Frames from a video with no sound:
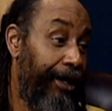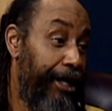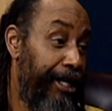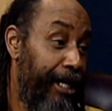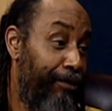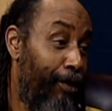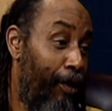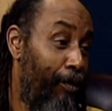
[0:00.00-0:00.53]
the
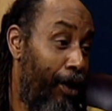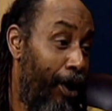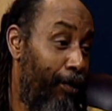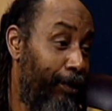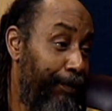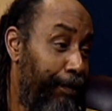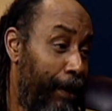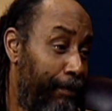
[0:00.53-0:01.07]
Negro World
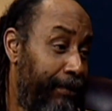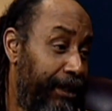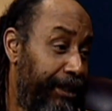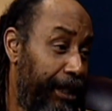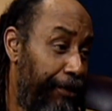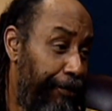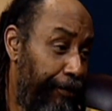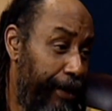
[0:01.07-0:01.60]
was published
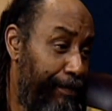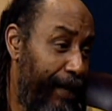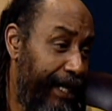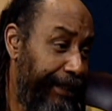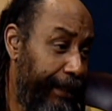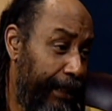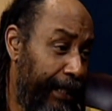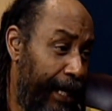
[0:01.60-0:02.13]
in 3
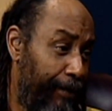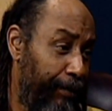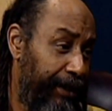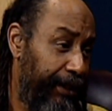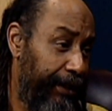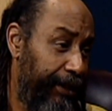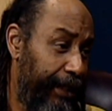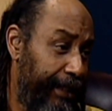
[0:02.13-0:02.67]
basic
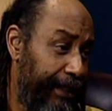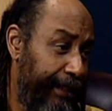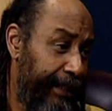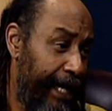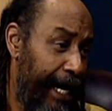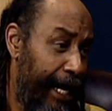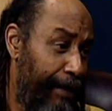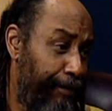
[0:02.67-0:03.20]
languages at the
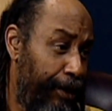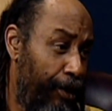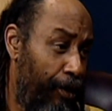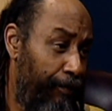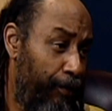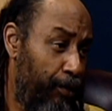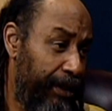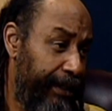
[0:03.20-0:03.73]
time, you know,
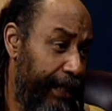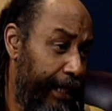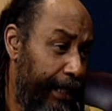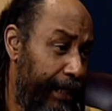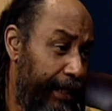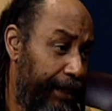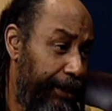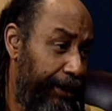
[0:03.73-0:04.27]
of course,
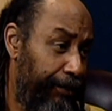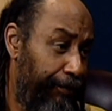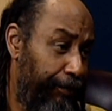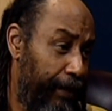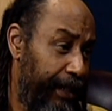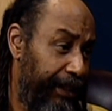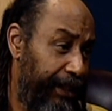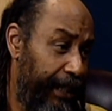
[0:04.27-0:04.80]
English,
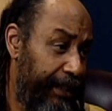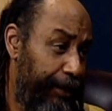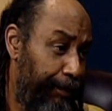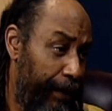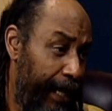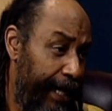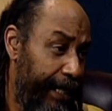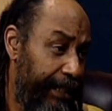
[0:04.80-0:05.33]
French, and
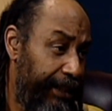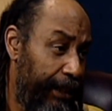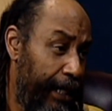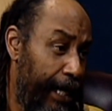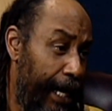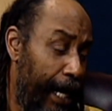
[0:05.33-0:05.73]
Spanish.